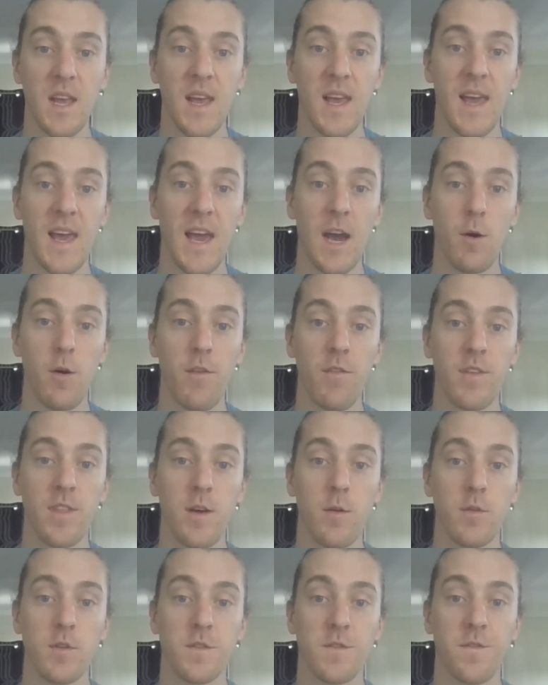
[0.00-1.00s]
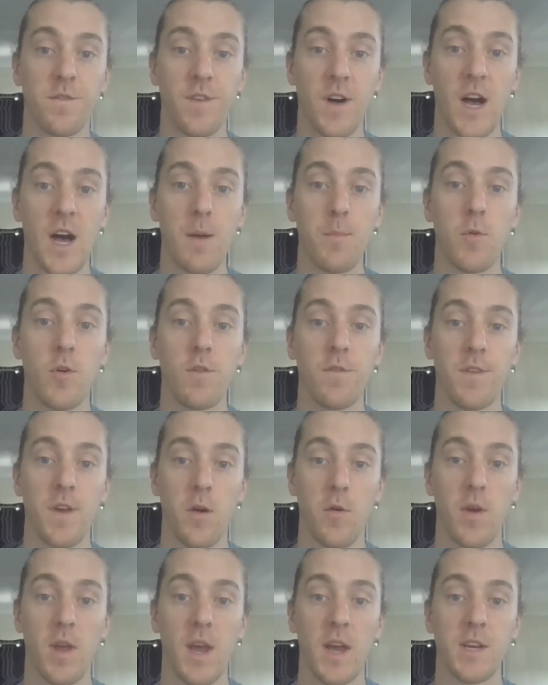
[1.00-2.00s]
However, there was far more
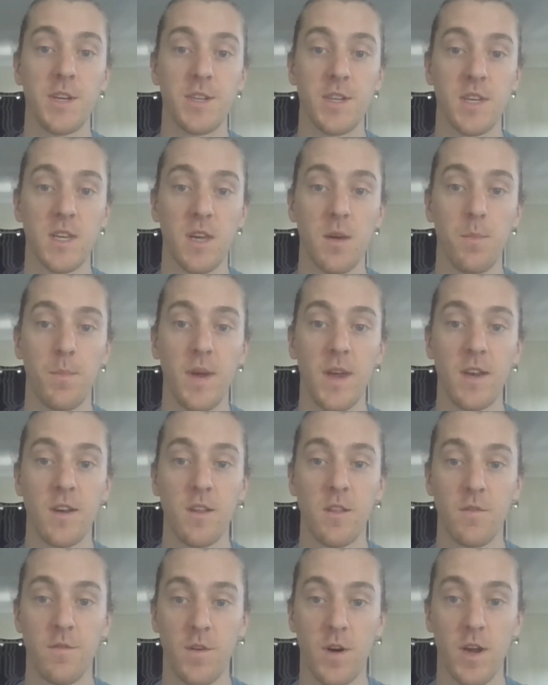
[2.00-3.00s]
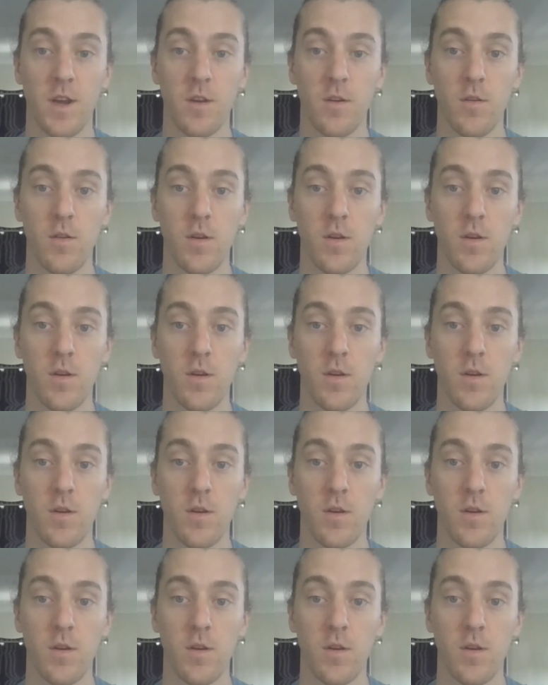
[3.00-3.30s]
variation compared to the Vicon.